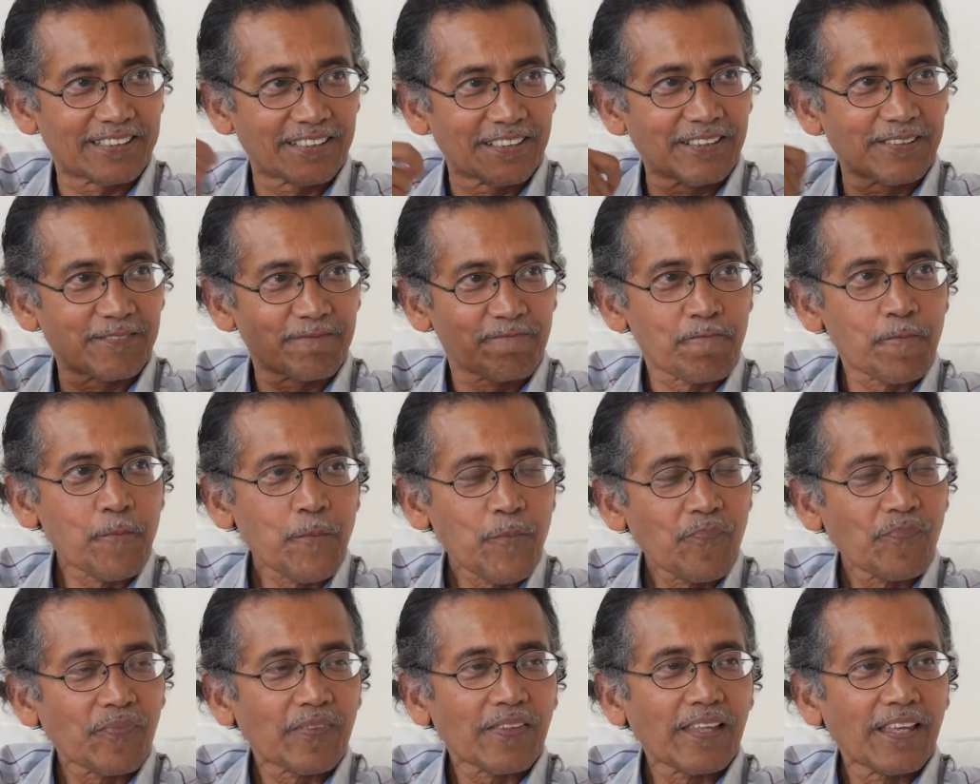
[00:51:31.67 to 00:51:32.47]
a
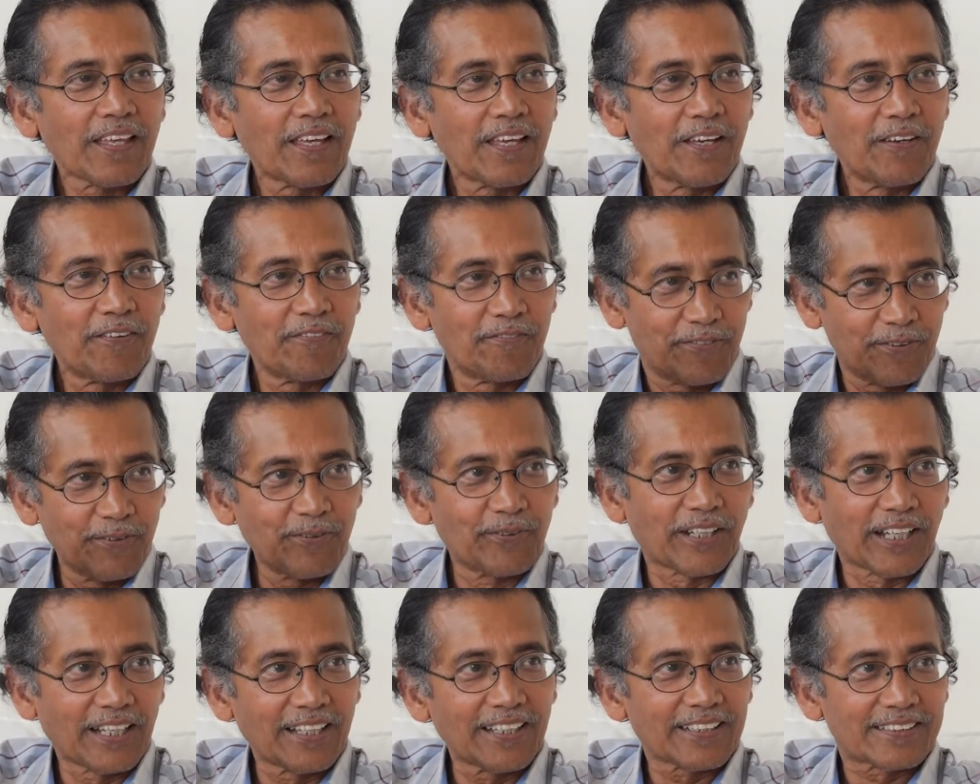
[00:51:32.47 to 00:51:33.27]

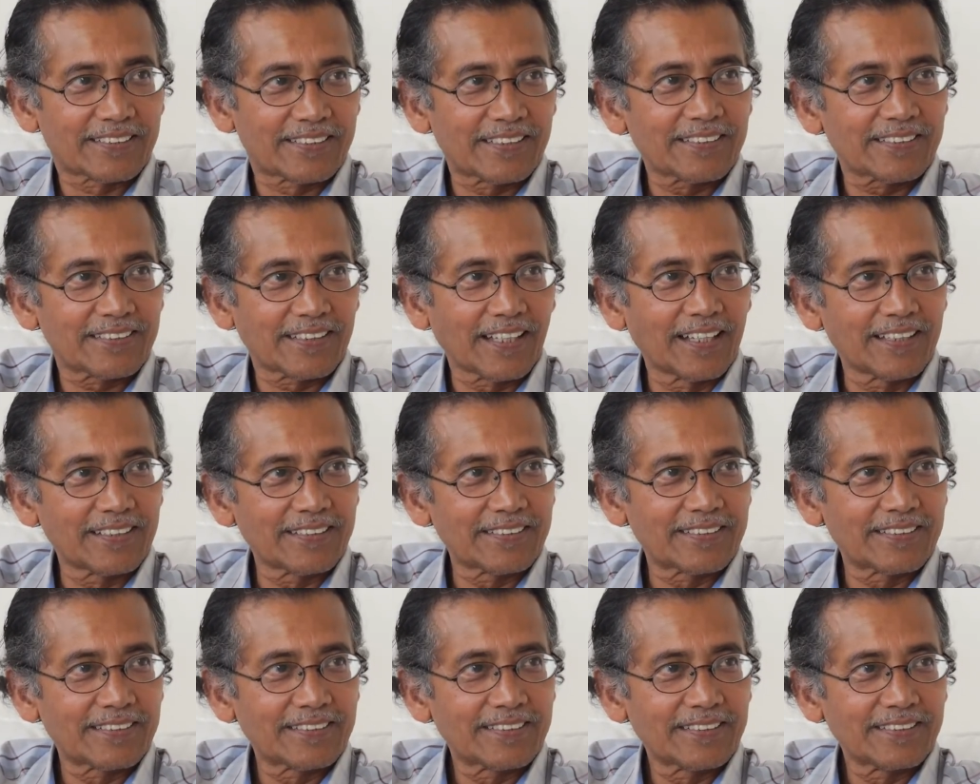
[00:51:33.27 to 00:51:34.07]
futile
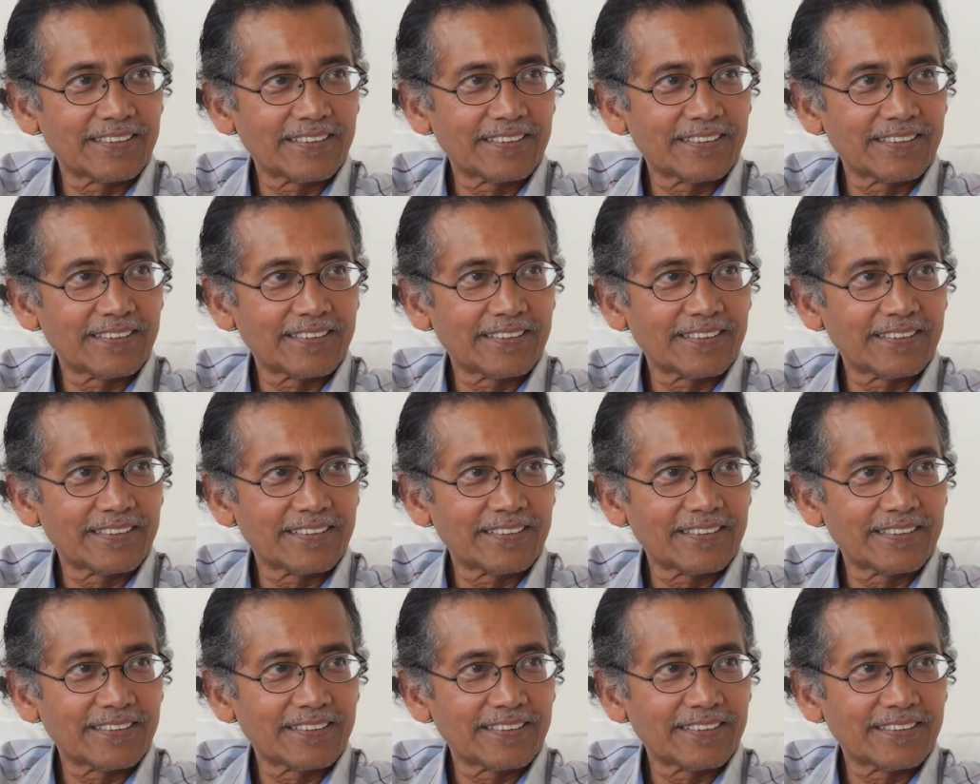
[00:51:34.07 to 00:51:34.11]
exercise,